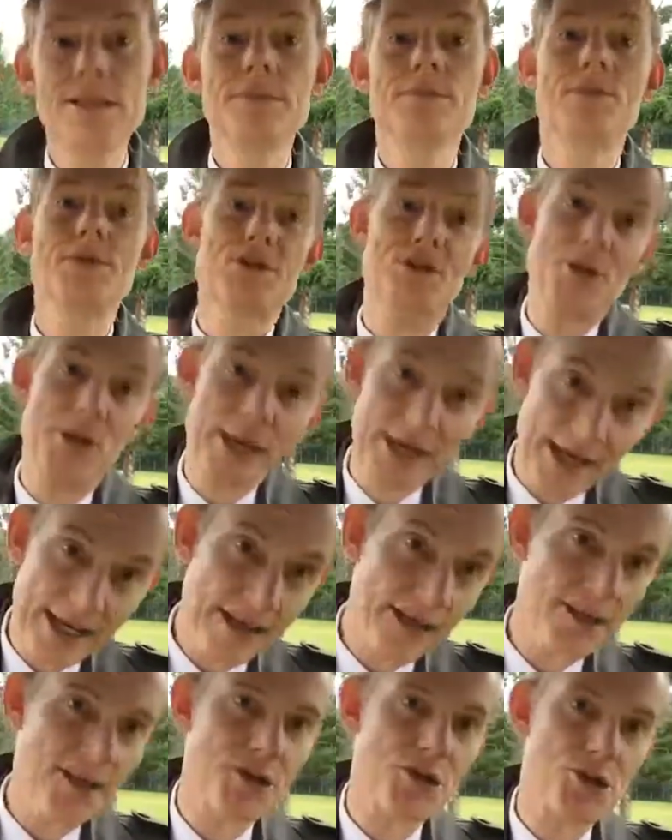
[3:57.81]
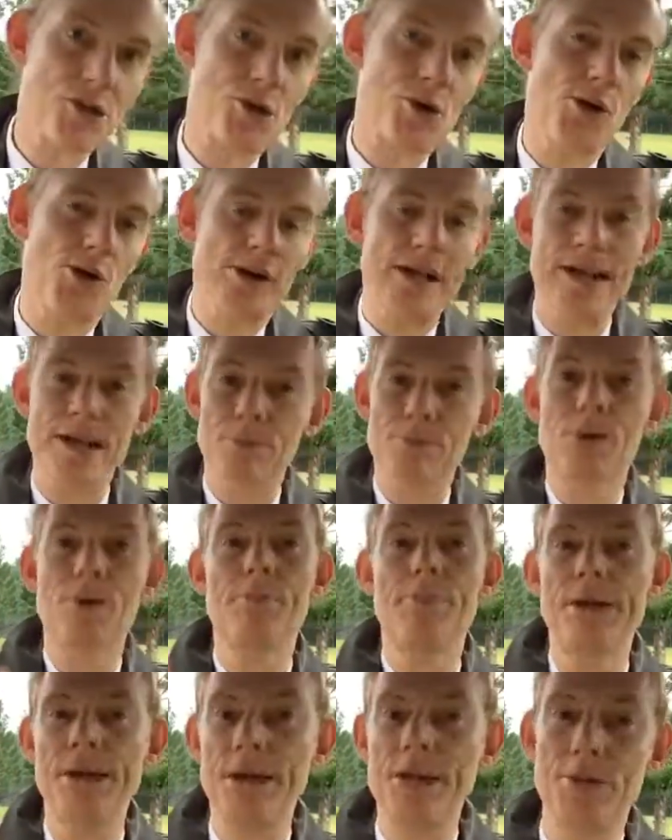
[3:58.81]
but you can control how
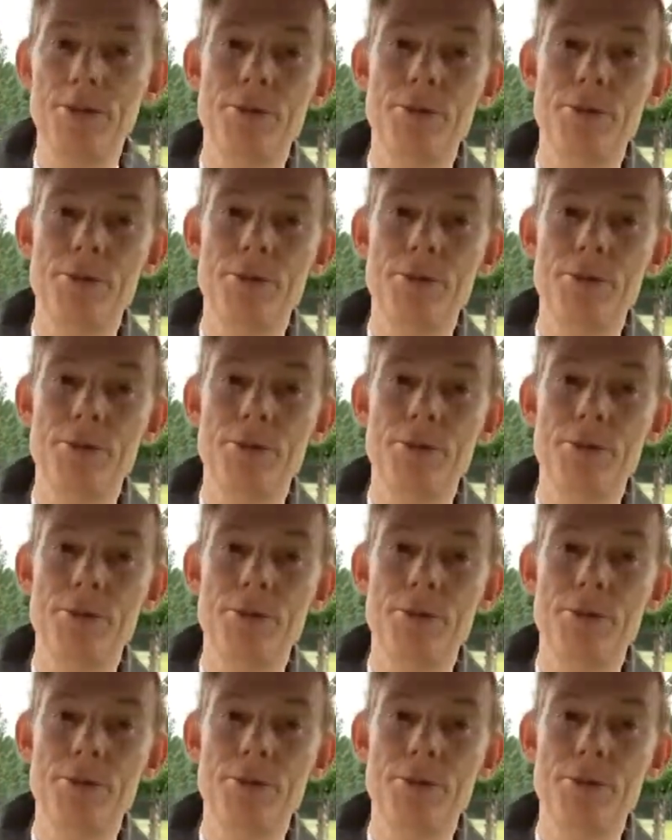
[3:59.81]
prepared you